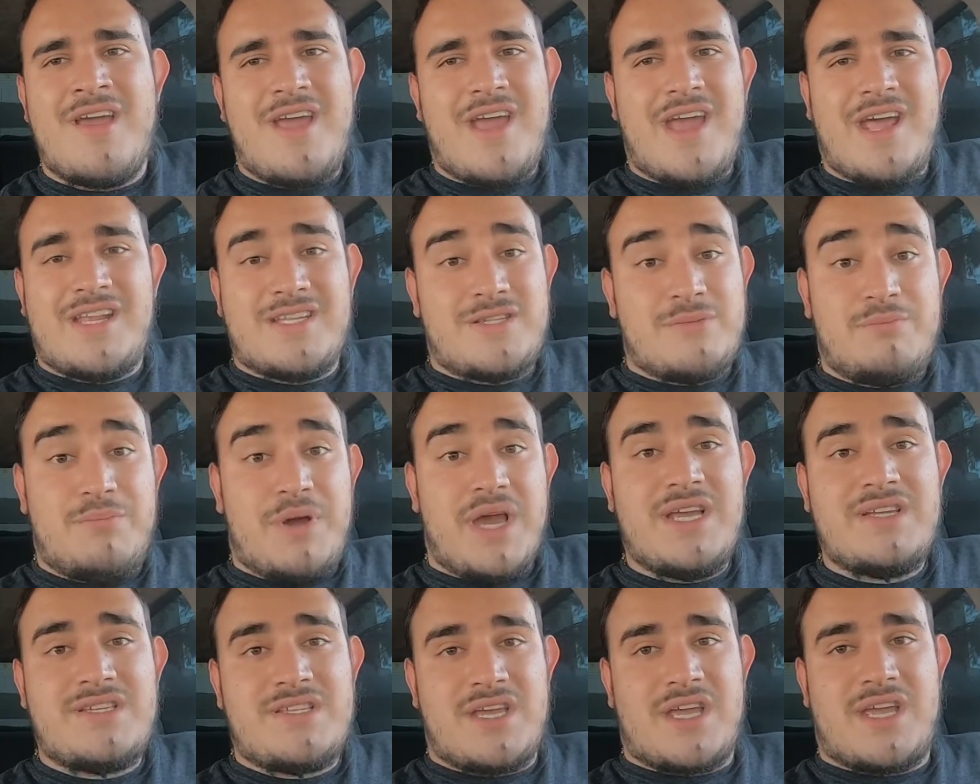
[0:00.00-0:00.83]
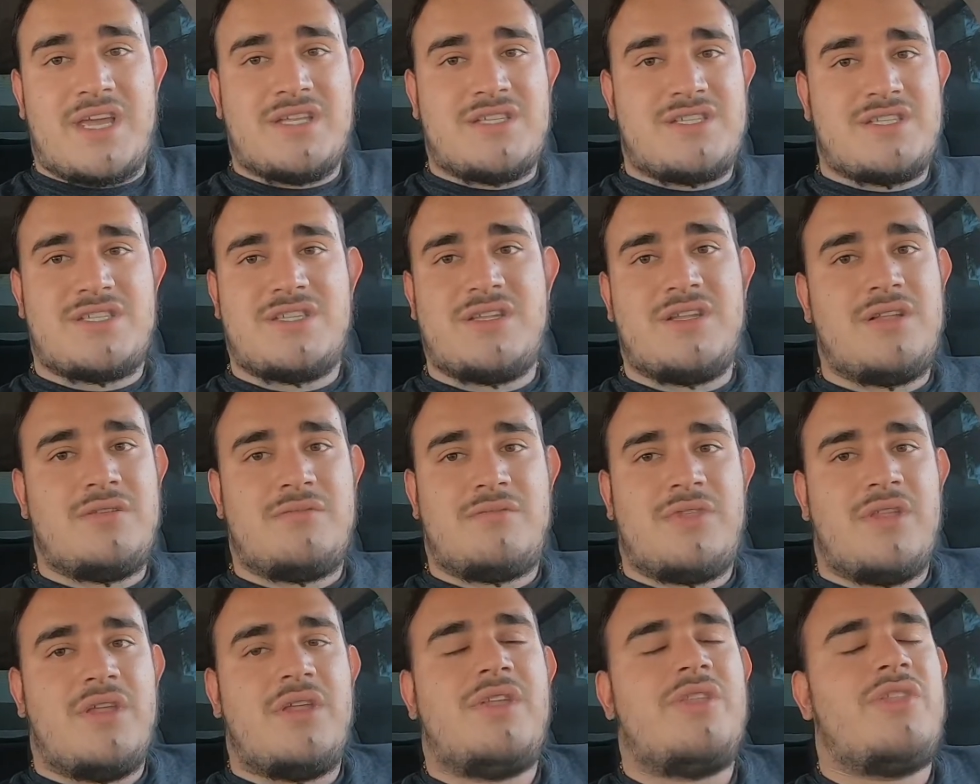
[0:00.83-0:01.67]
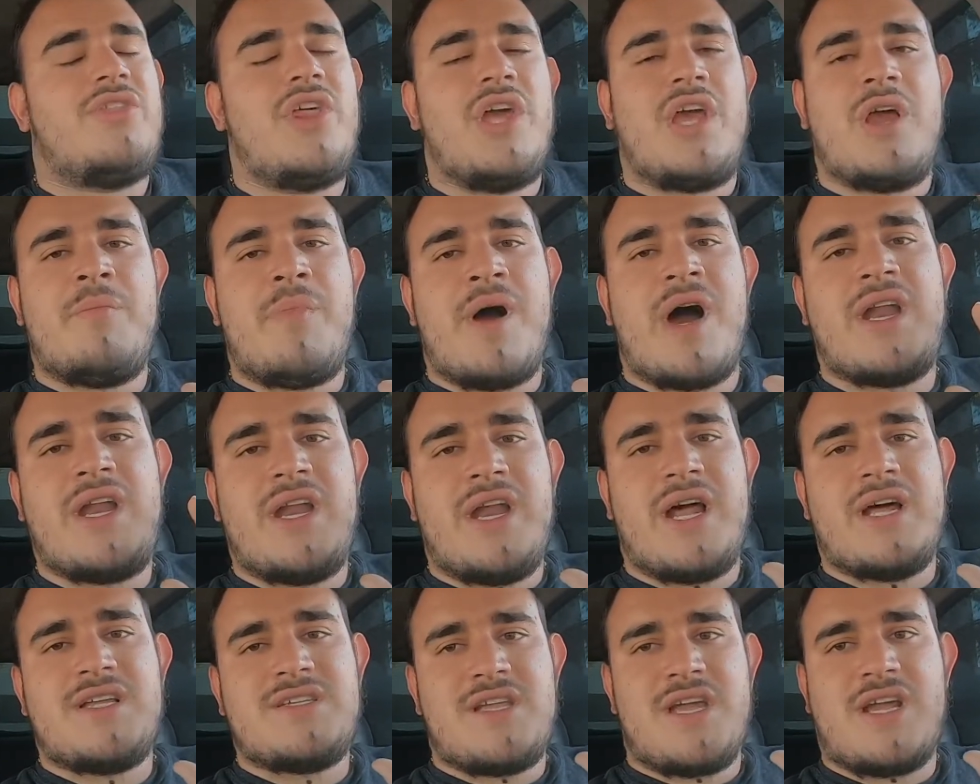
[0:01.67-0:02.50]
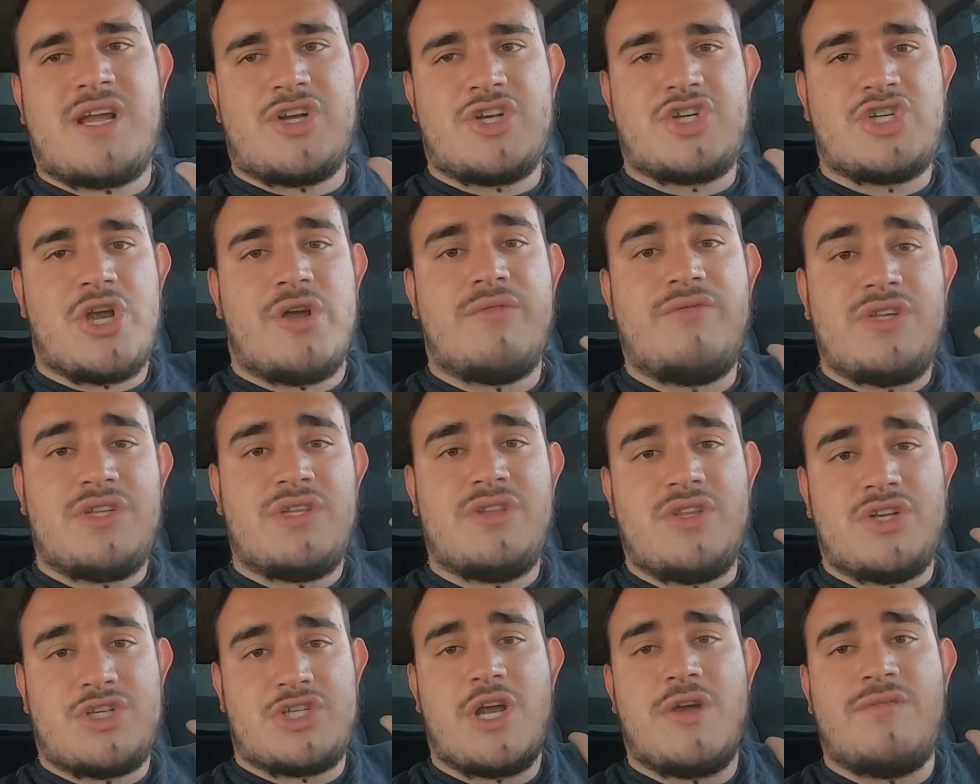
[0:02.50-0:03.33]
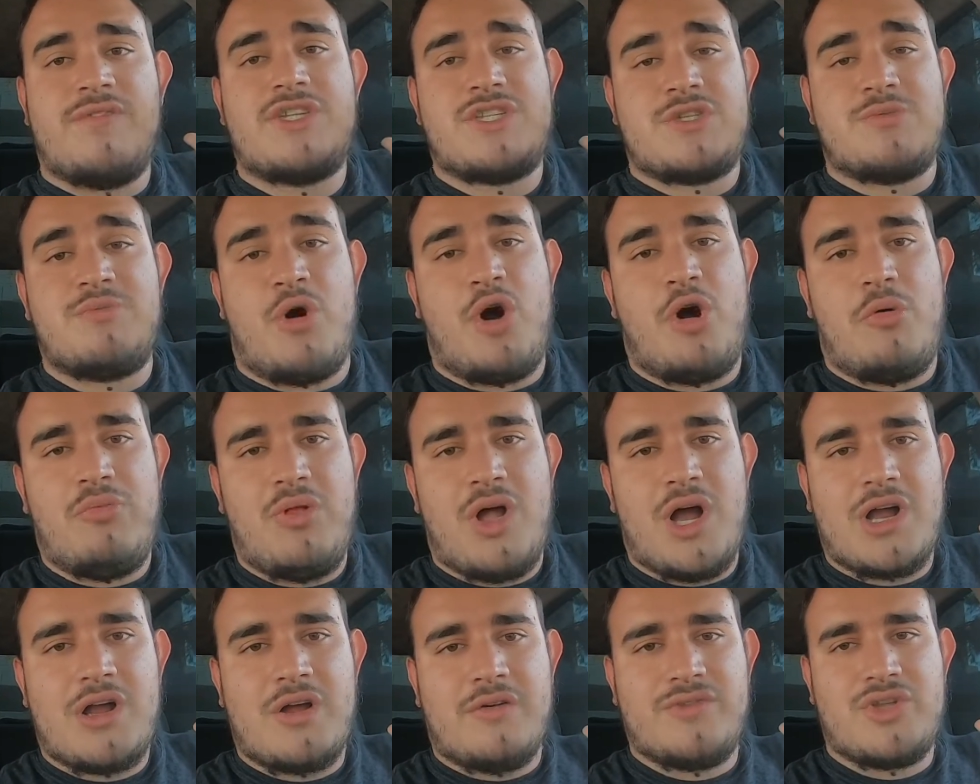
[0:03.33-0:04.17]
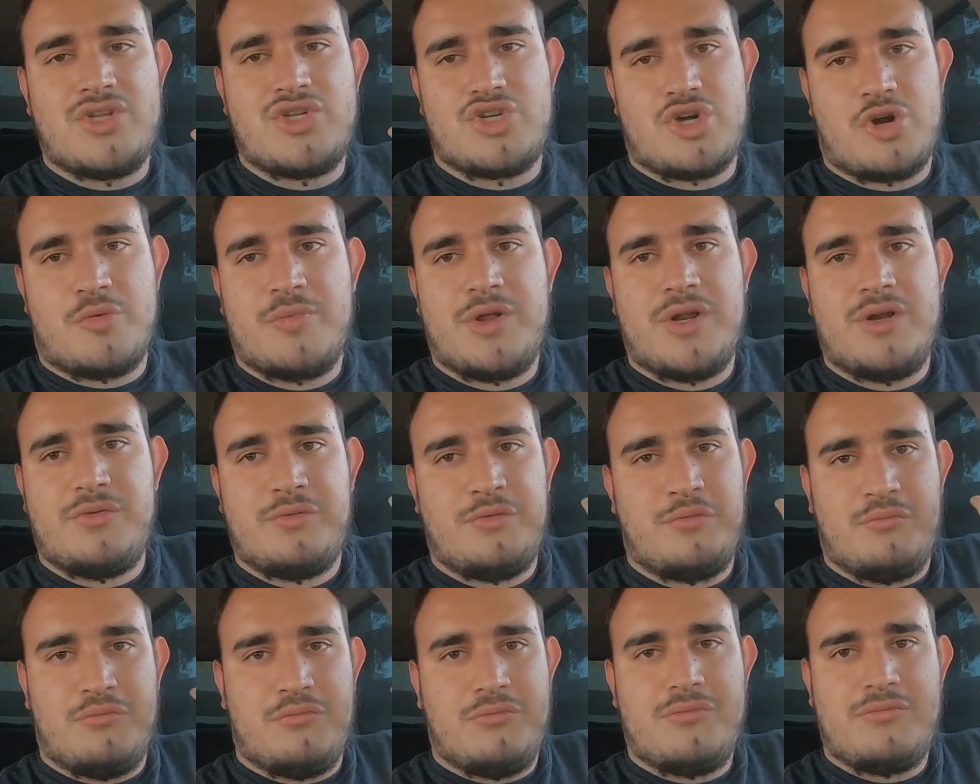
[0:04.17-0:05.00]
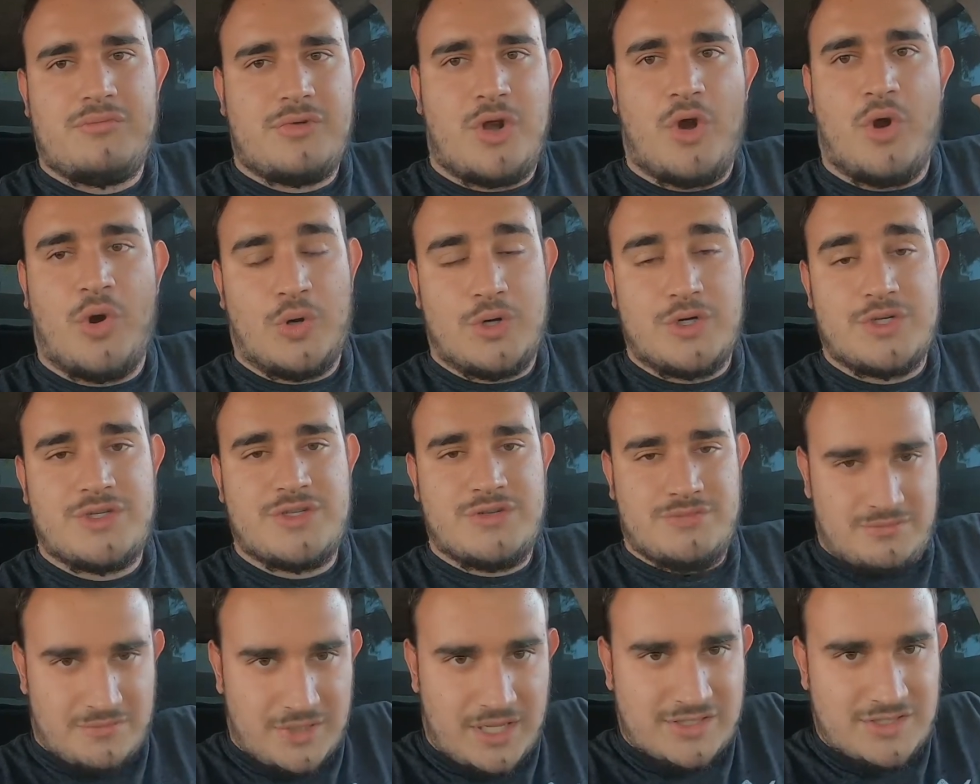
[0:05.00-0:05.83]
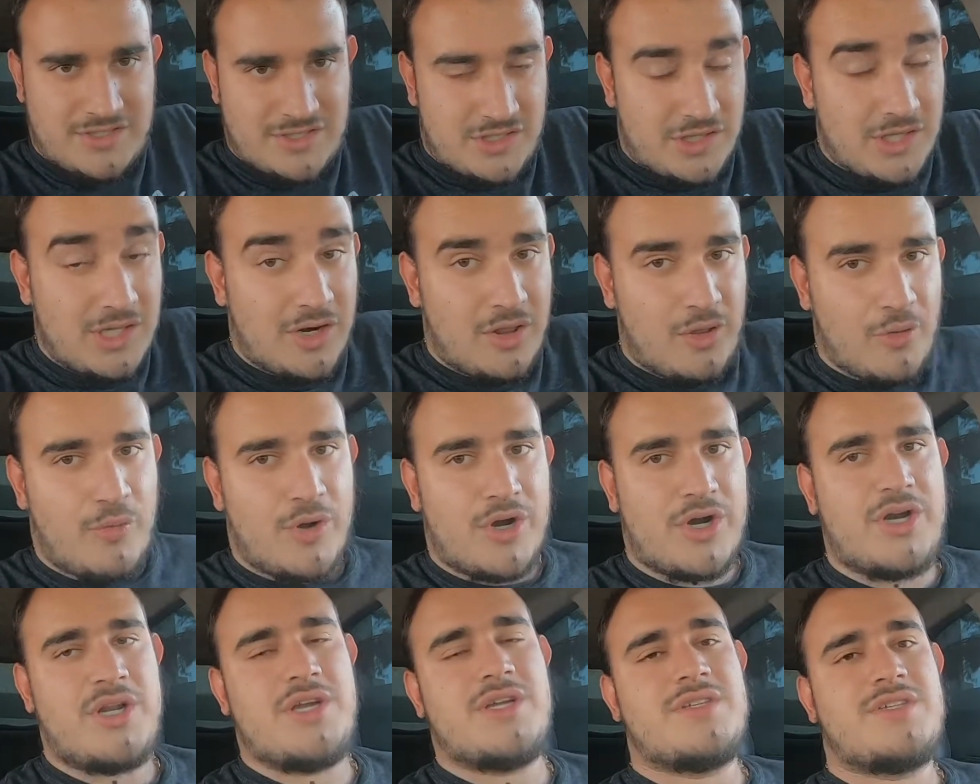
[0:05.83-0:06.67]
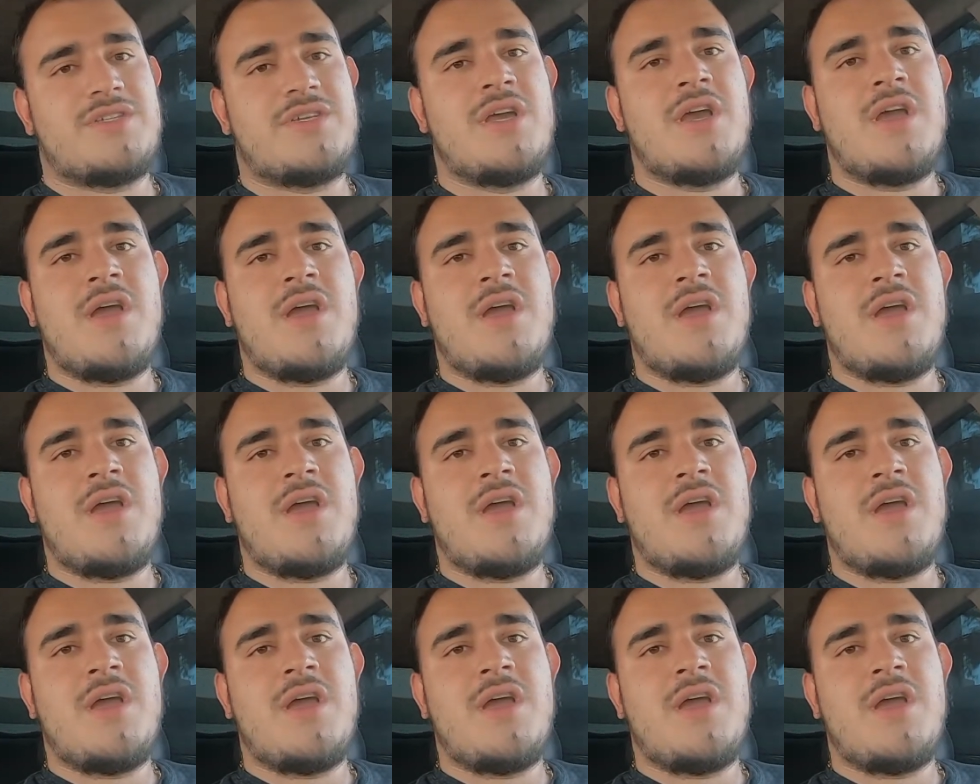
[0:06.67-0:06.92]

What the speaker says: And it's basic. Think about it as like the Chevy small block of the German cars. That's literally what it is.